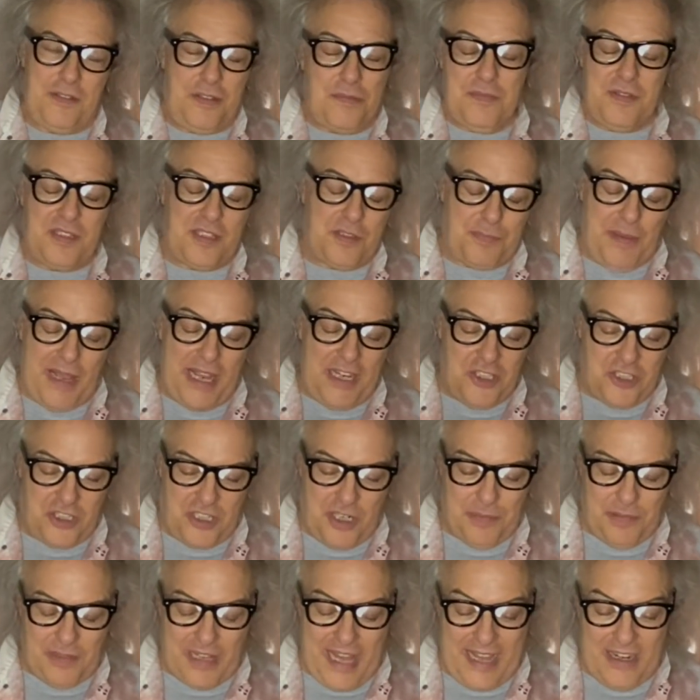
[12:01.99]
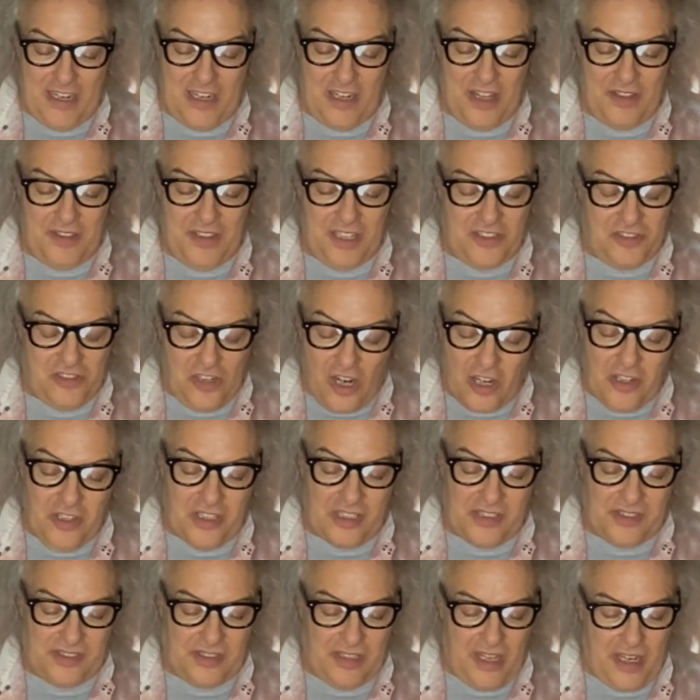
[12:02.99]
spaceship landed on the dark
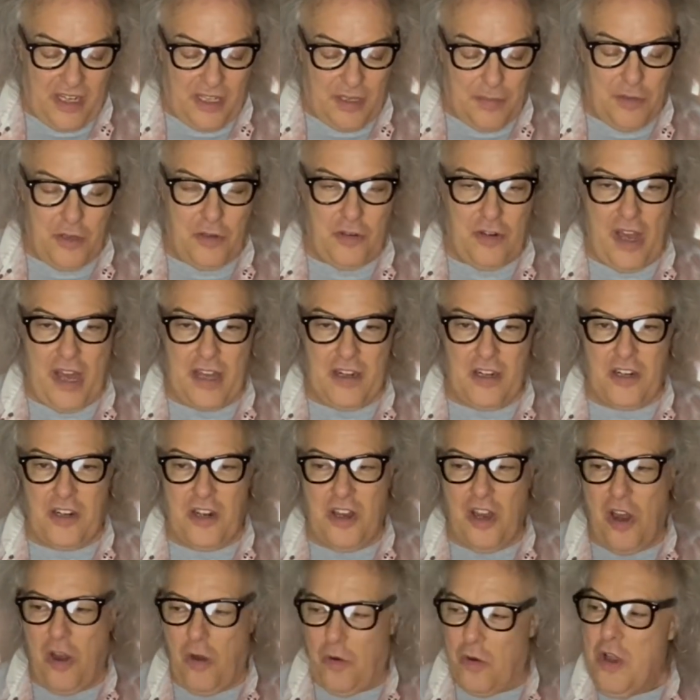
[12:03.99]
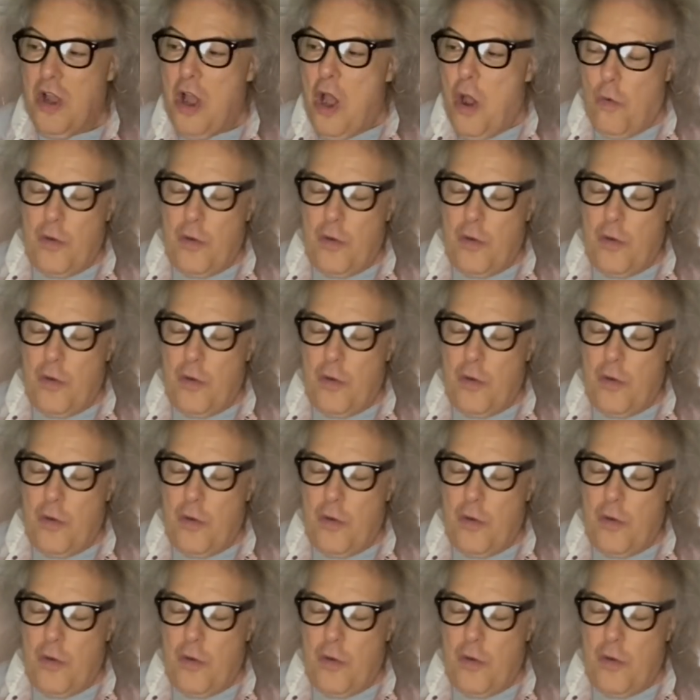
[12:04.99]
side of the moon. I don't know.